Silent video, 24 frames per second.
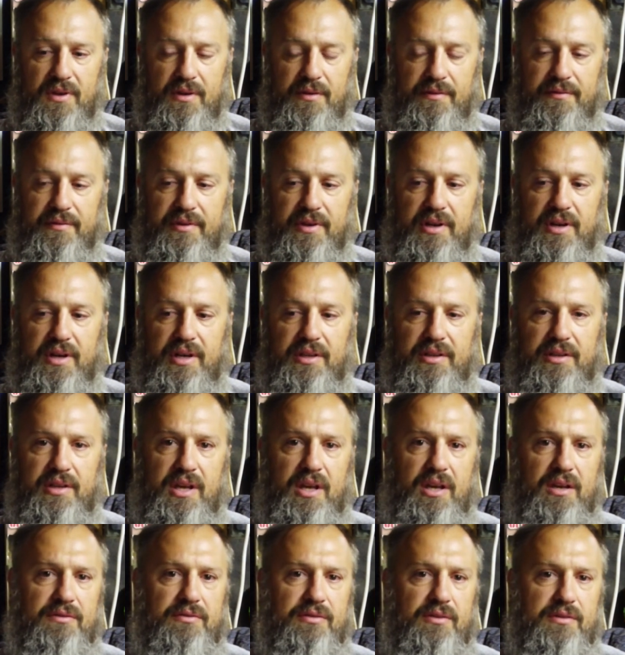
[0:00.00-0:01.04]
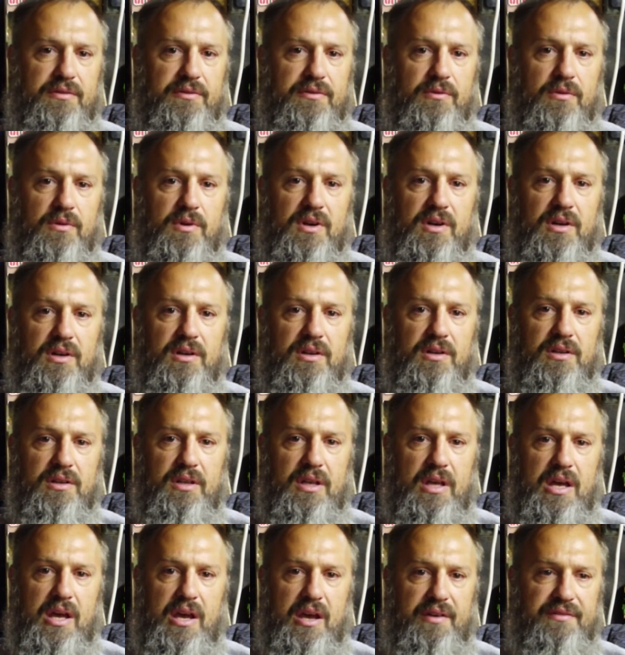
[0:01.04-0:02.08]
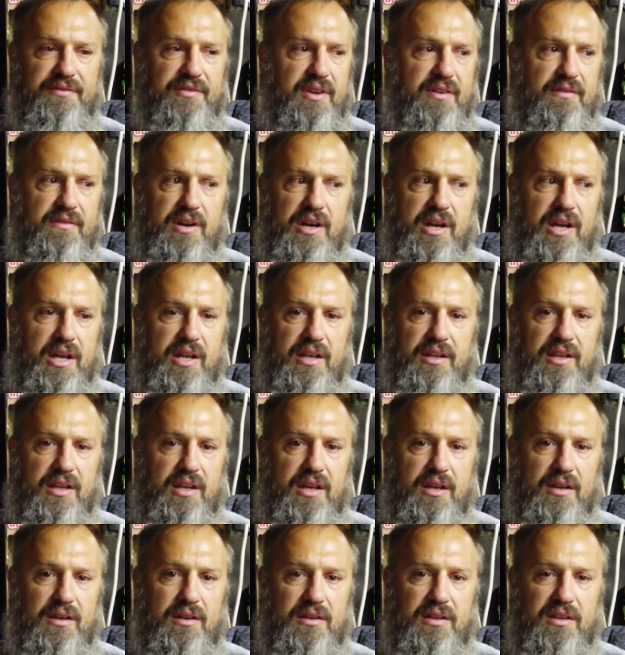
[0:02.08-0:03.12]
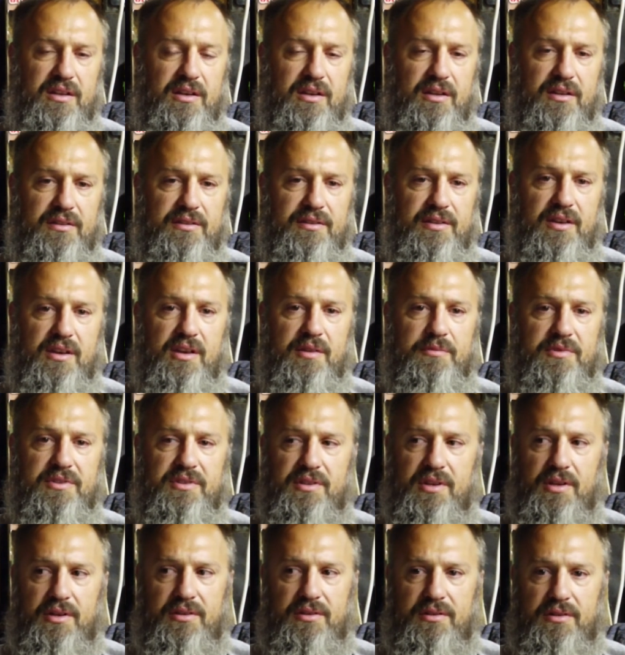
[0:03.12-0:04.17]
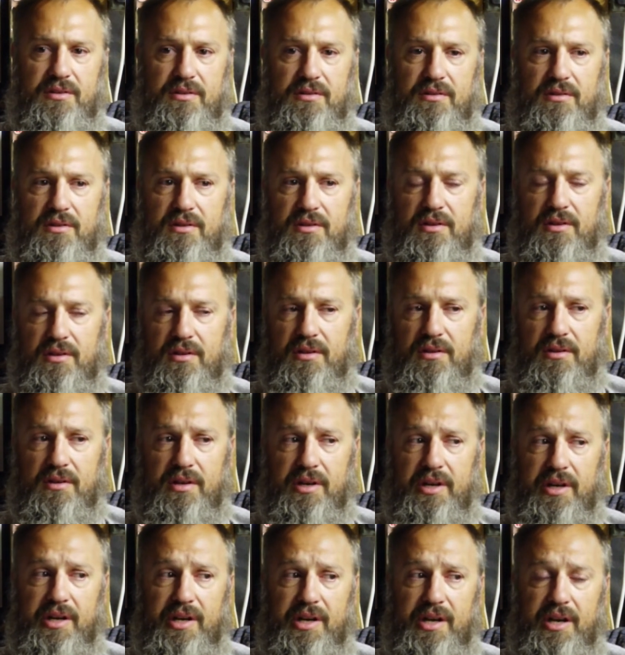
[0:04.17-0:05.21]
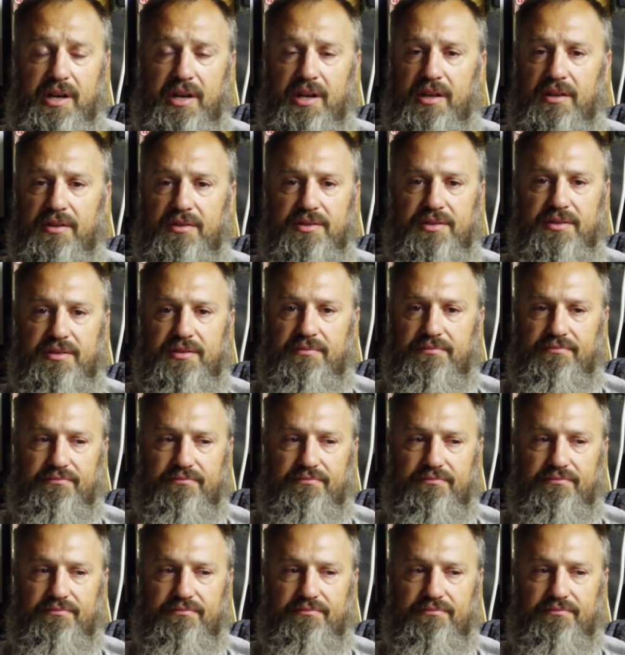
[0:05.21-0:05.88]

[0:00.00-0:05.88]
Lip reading: very thankful for. I've never had that in a TM session or in any other